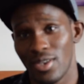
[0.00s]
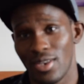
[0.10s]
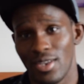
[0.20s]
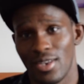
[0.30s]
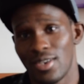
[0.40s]

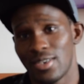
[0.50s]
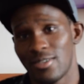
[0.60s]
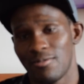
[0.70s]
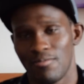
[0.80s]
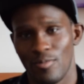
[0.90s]
And then
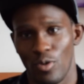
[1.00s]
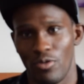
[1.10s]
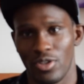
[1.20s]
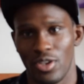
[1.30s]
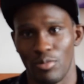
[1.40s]

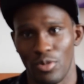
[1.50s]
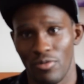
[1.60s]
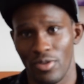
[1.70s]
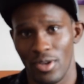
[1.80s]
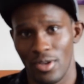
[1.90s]
obviously
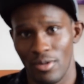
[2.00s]
moved.